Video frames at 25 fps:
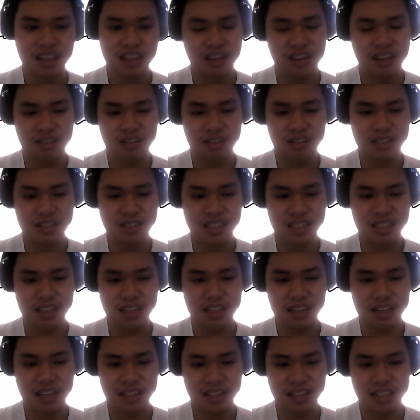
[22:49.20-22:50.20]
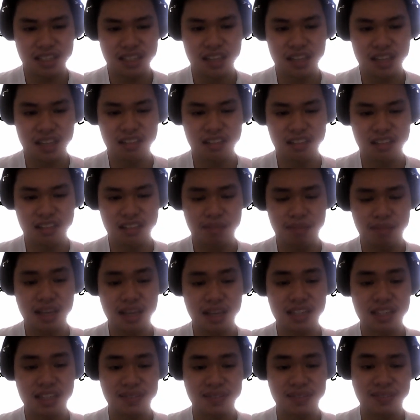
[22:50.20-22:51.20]
negotiating state to the
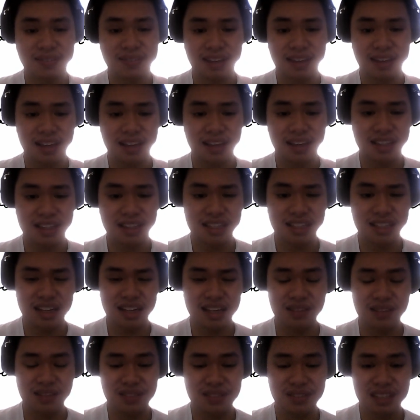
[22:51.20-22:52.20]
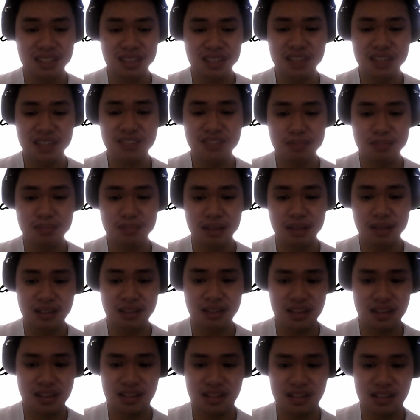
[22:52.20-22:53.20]
PHEB packets that it receives but
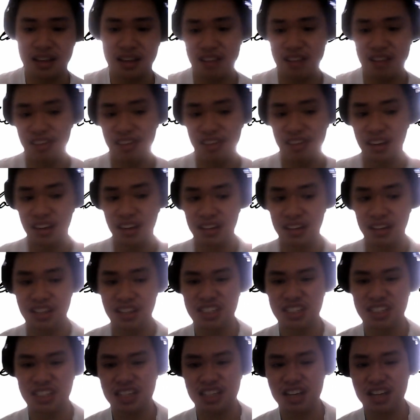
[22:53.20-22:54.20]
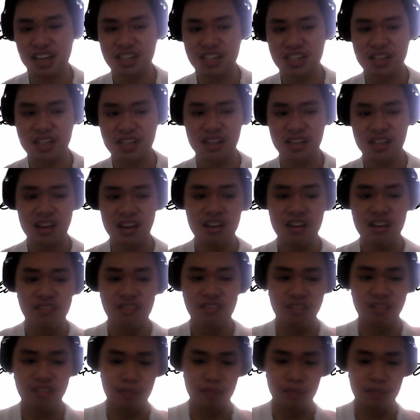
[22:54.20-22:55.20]
does not have an initiation
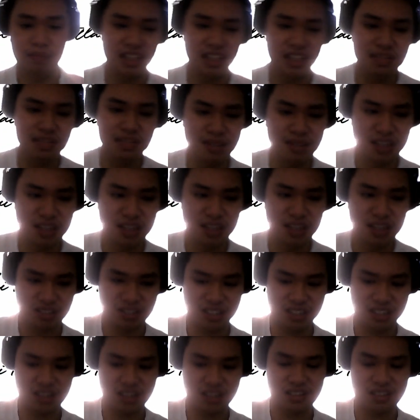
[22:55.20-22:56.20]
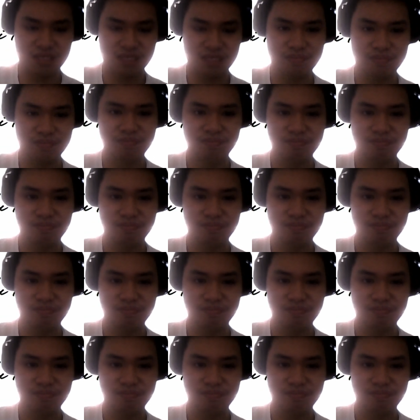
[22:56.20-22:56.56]
for PHEB negotiation.